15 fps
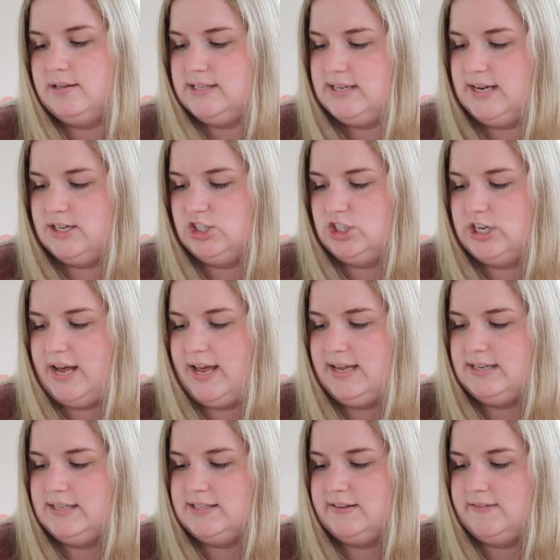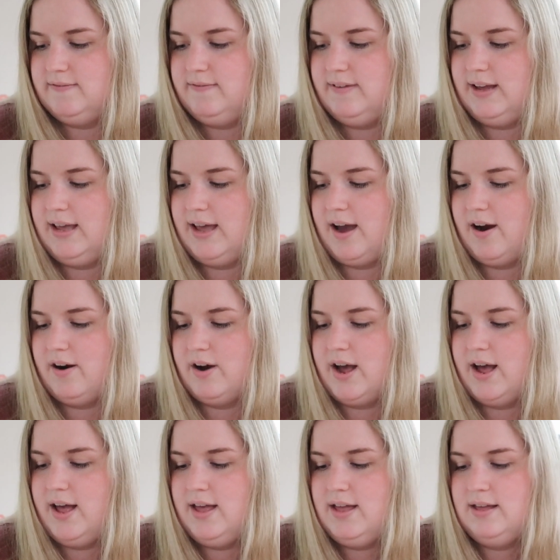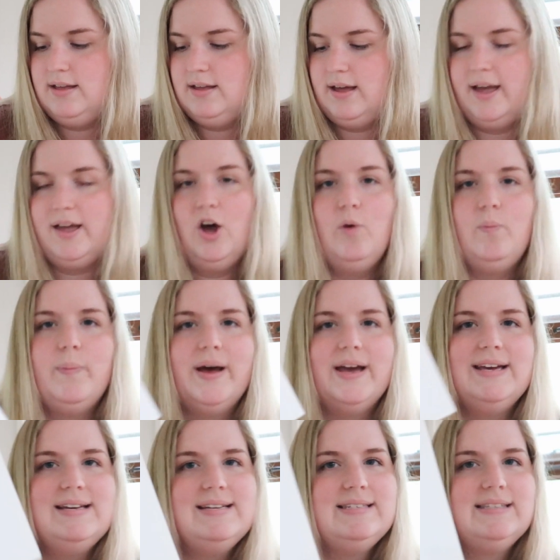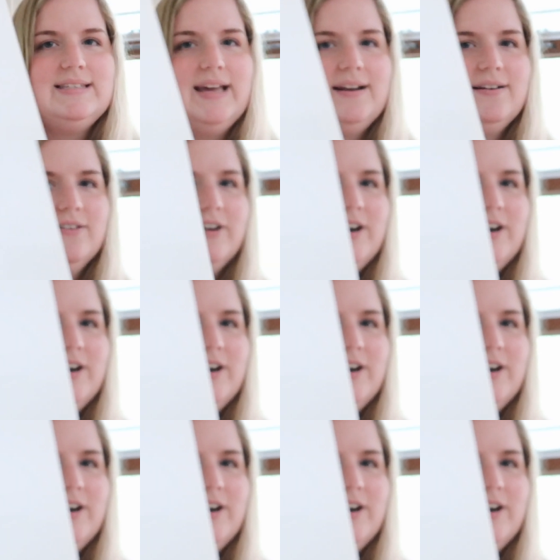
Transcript: Sanchez Vergara. I hope I said her